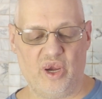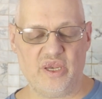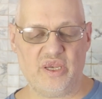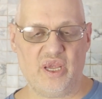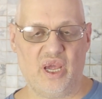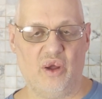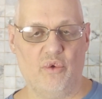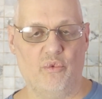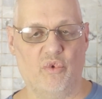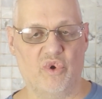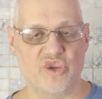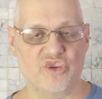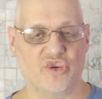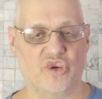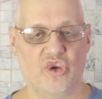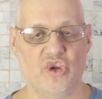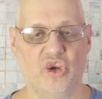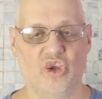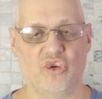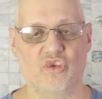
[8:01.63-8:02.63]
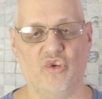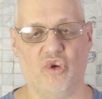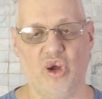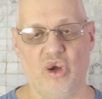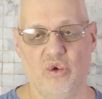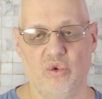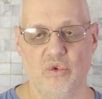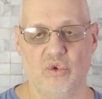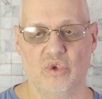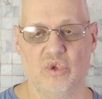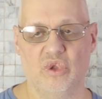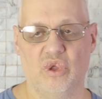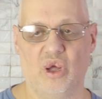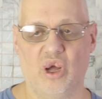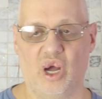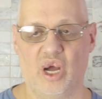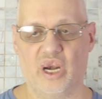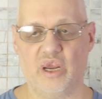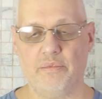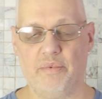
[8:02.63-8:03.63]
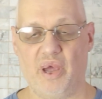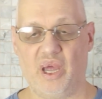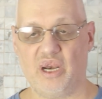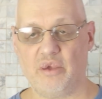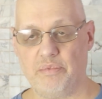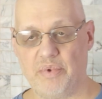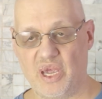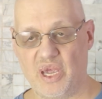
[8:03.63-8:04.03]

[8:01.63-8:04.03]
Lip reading: down what you're going to grow on a pad of